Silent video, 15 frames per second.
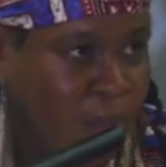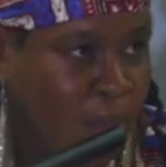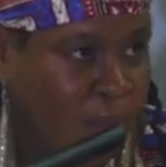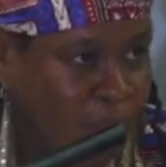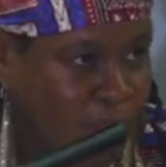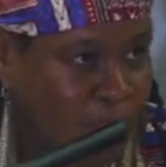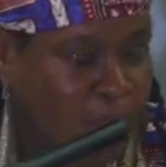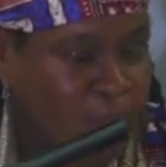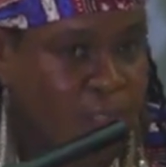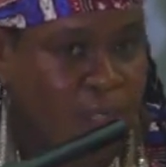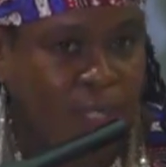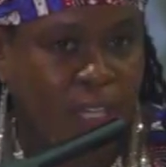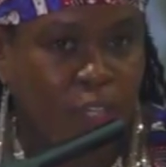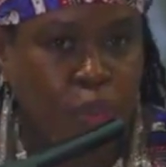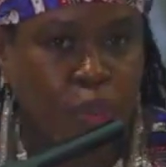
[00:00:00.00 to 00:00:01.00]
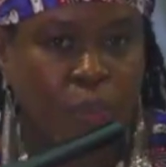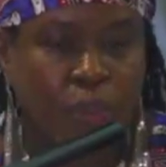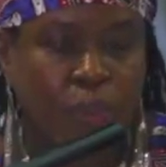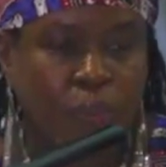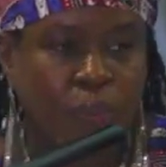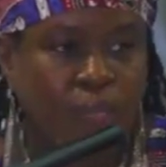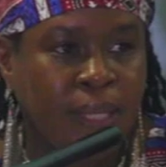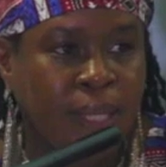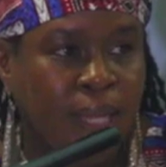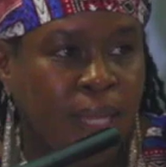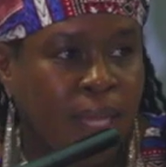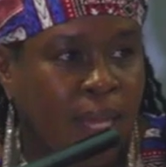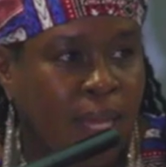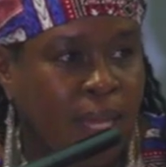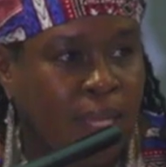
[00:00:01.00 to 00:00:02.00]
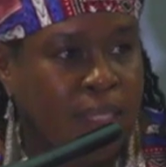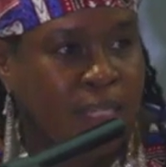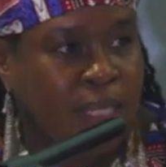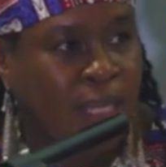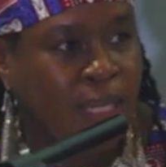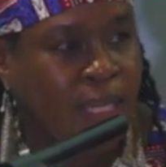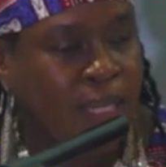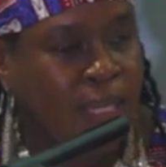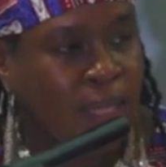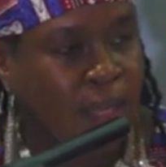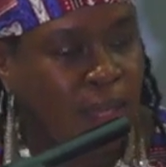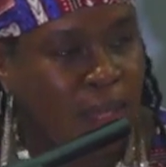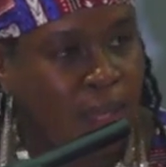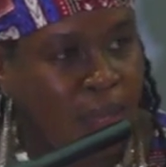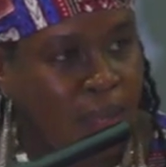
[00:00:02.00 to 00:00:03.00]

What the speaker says: public intellectual, and he